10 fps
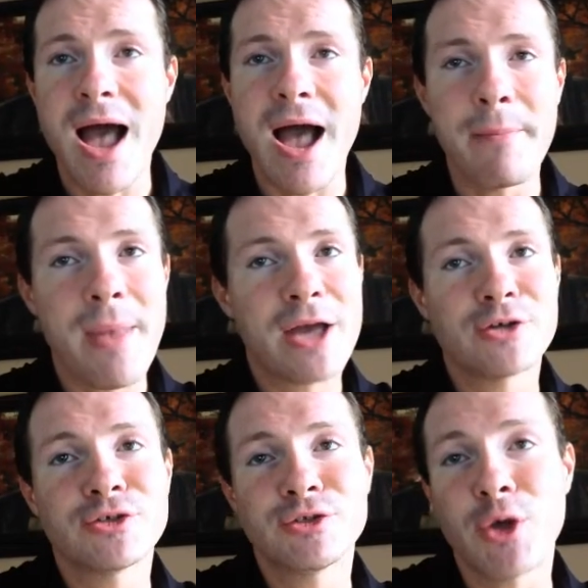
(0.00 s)
I
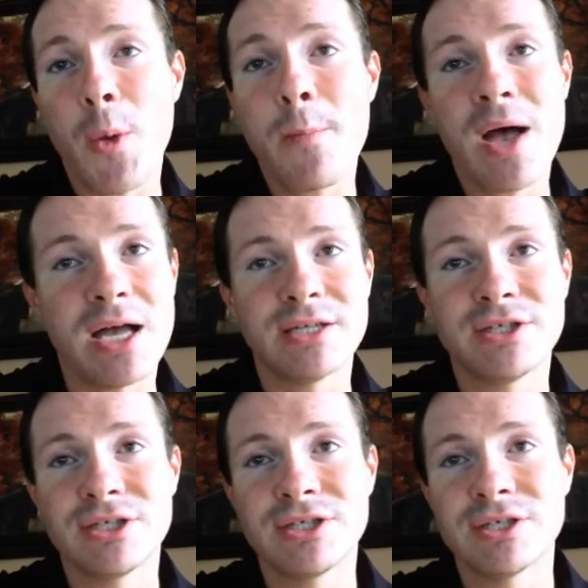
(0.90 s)
matter so
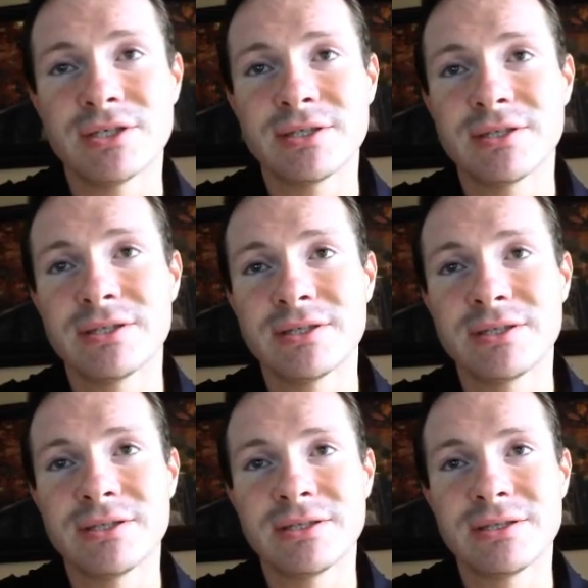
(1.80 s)
much
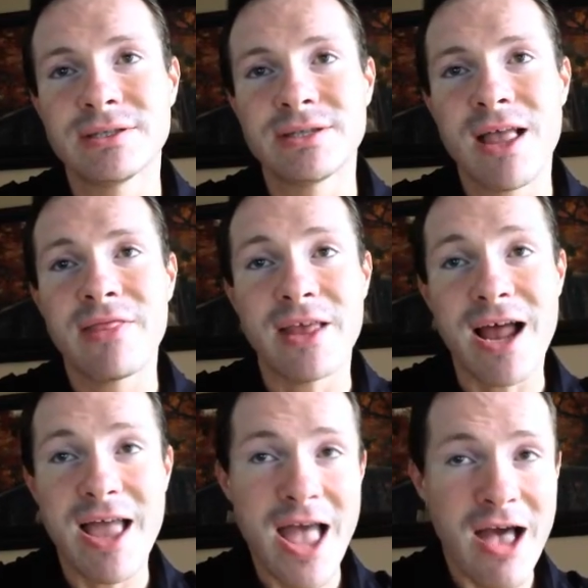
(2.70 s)
that
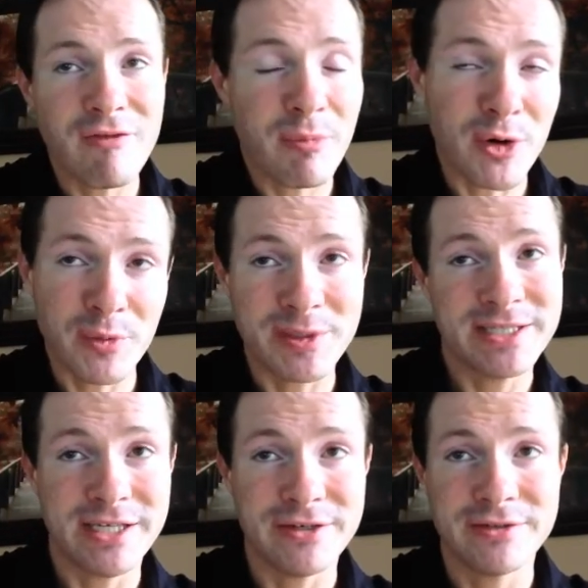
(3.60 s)
I have a
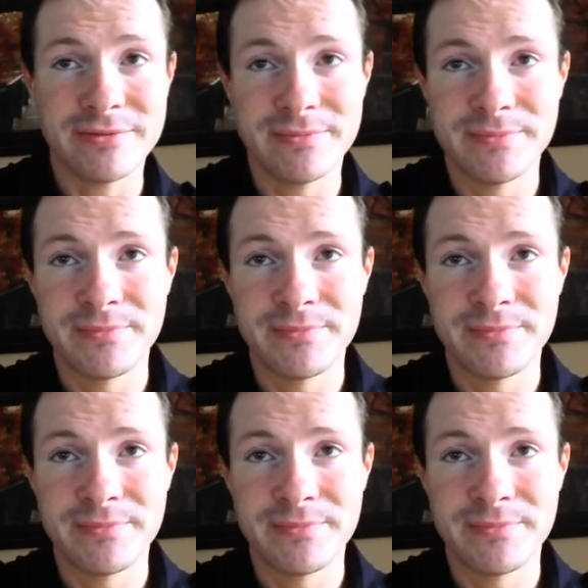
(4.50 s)
purpose here.